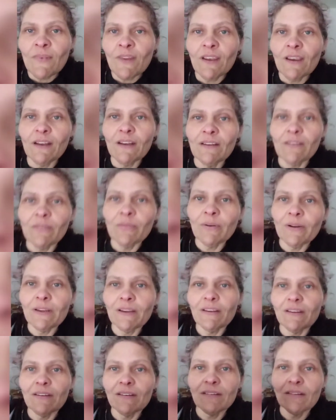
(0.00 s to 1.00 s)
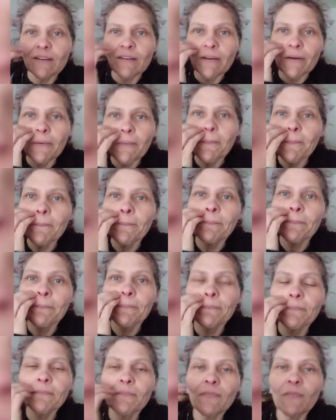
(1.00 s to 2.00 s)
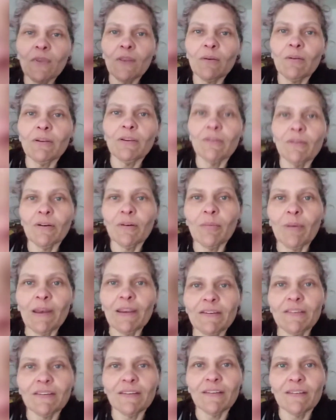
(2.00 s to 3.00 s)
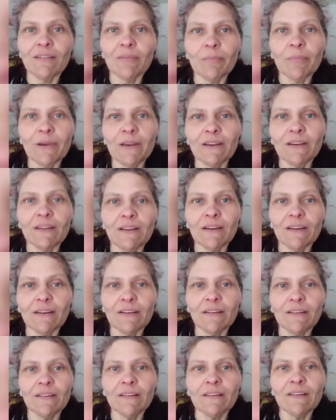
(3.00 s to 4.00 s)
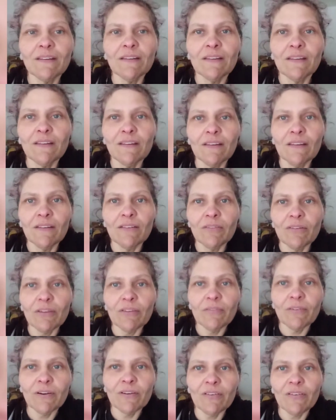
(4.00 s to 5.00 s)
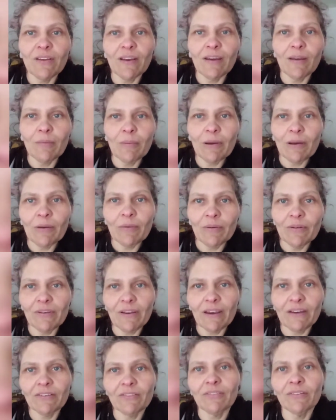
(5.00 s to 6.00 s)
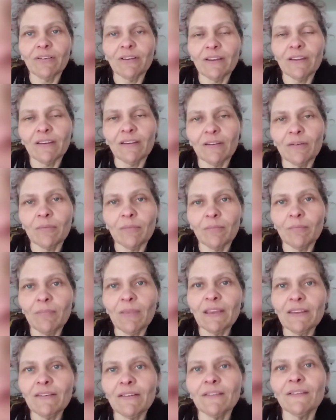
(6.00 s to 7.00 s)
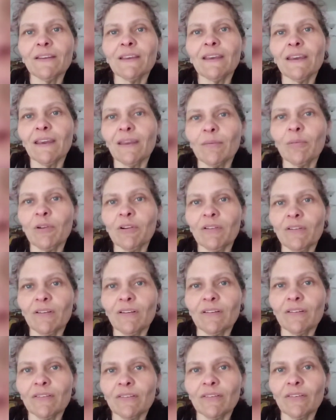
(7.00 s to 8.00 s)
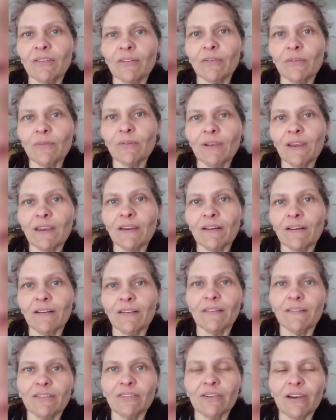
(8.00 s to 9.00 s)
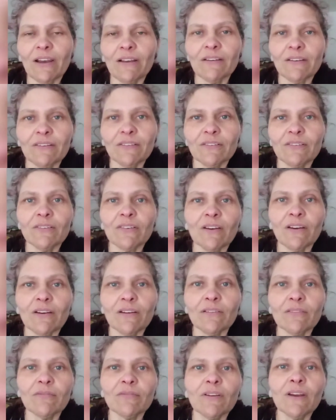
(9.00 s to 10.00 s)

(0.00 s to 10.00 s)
it is what it is, you know. We do our best, but uh, for the first time, I was actually mentally able to take on the challenge of